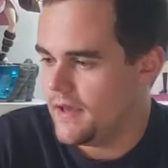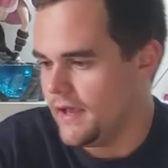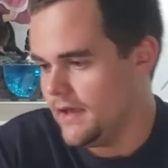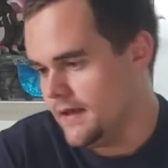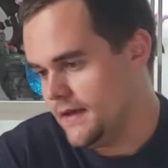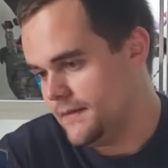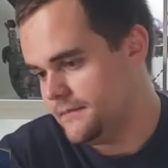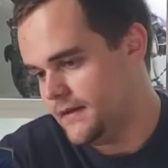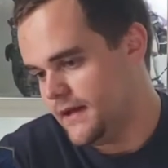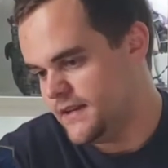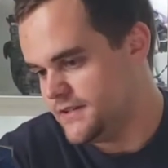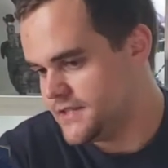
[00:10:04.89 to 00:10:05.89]

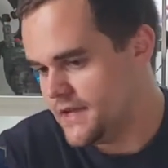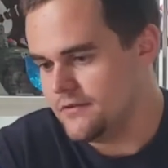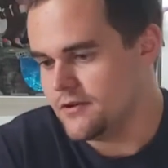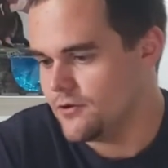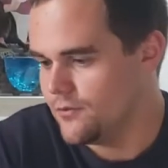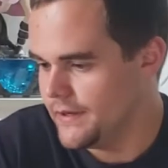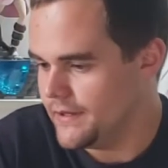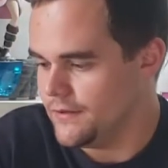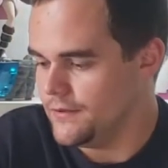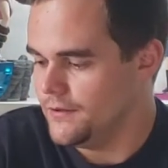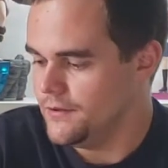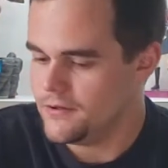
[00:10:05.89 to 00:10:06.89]
I just gave it a quick
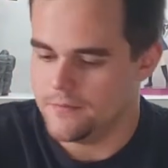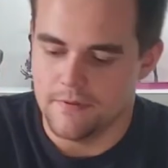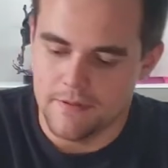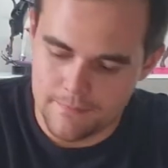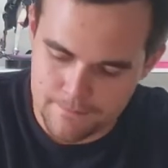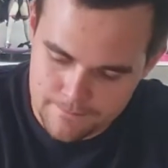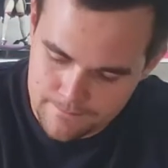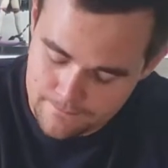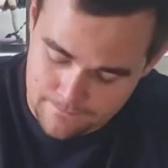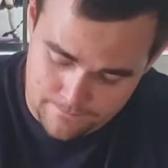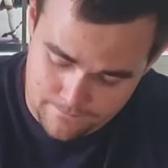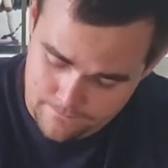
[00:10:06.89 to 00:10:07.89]
look, but
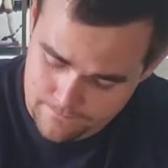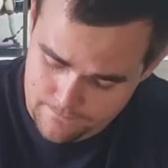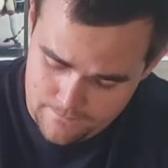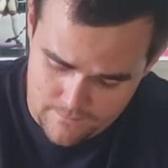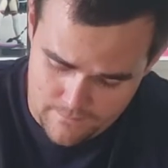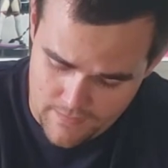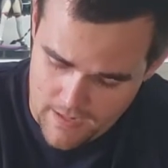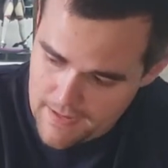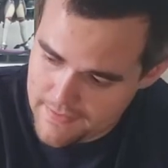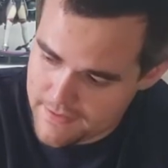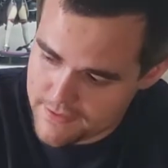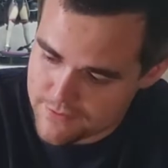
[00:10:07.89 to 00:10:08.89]
I
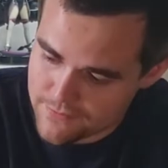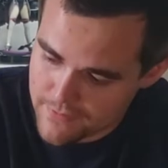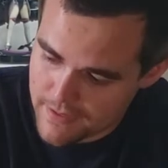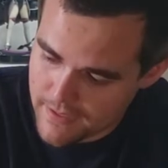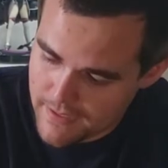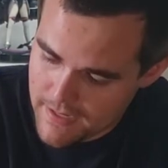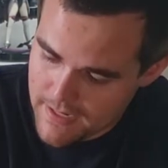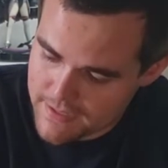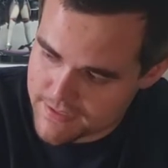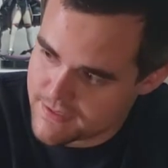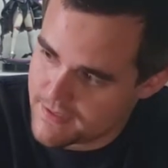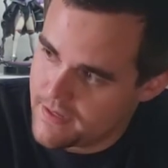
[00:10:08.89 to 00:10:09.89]
think it's really
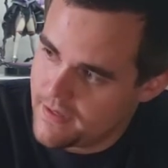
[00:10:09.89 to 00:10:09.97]
nice.